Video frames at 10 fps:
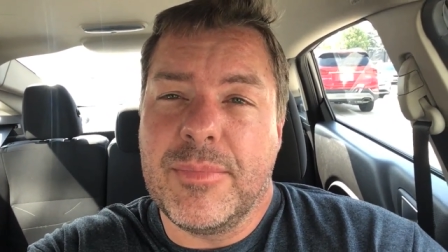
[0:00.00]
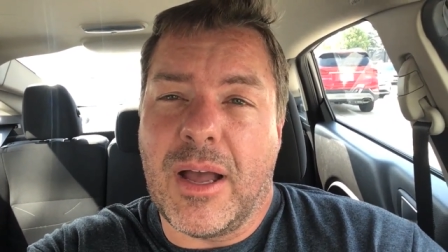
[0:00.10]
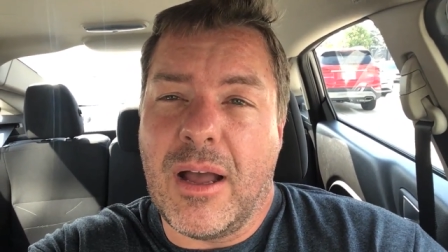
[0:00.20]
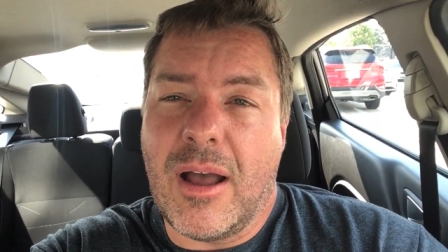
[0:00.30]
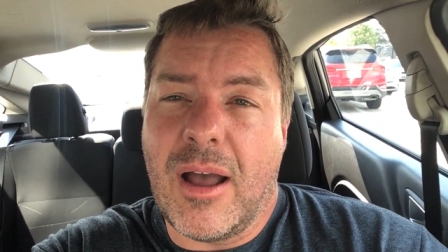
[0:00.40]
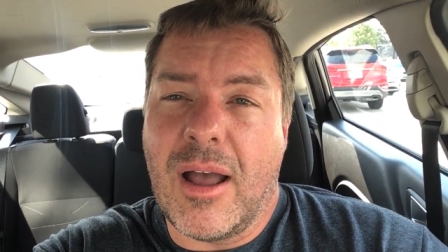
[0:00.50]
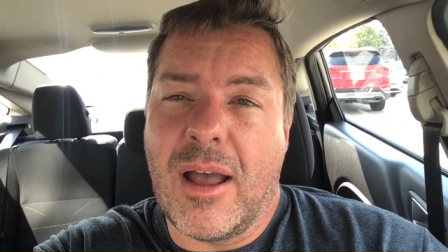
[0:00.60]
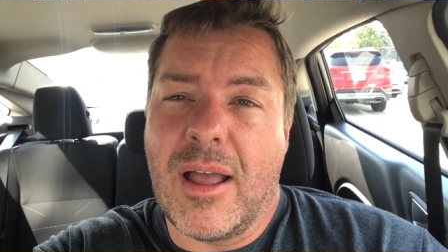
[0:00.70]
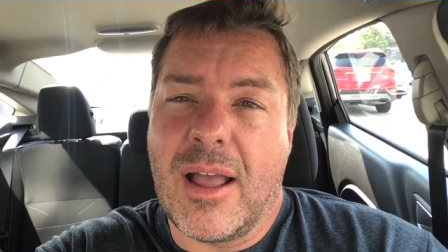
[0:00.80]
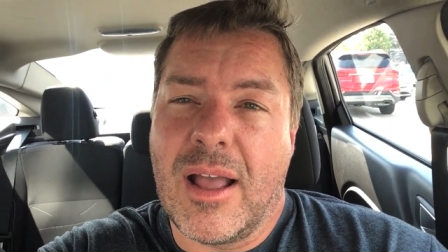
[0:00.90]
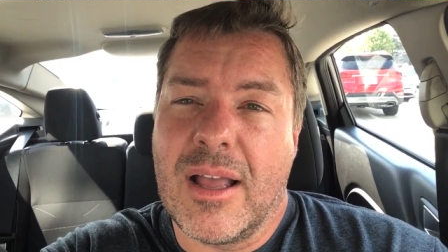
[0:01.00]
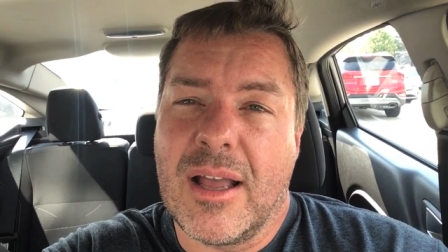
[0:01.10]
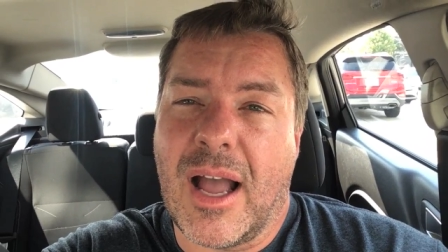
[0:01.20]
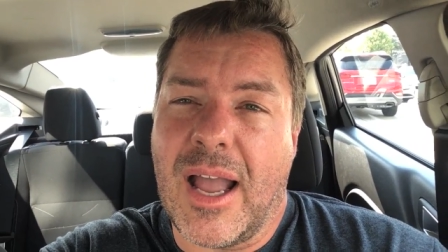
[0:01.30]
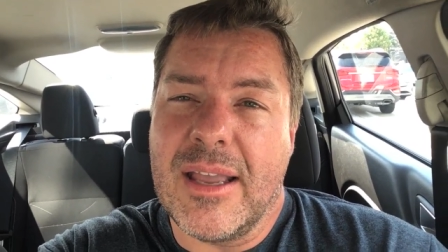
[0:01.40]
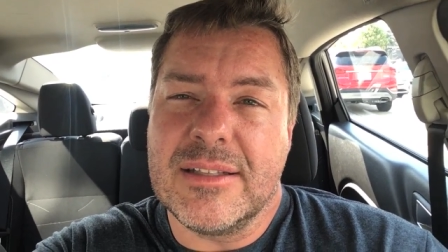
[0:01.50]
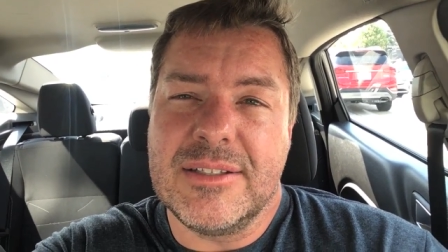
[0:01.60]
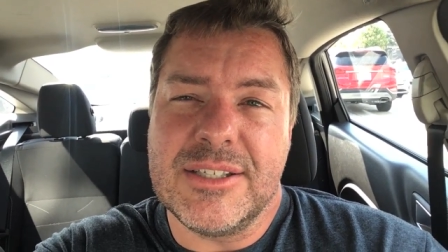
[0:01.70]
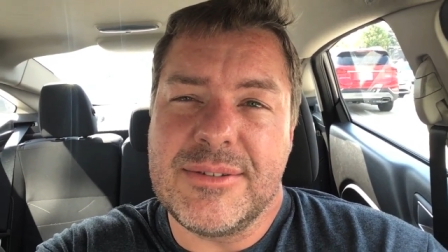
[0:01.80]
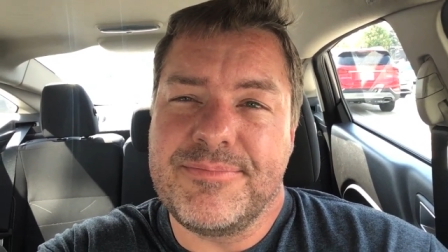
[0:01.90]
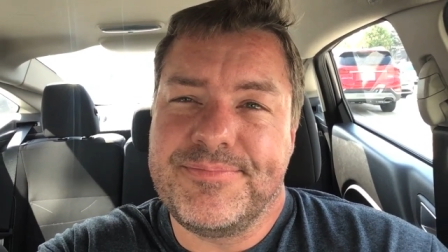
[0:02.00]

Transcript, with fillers: I just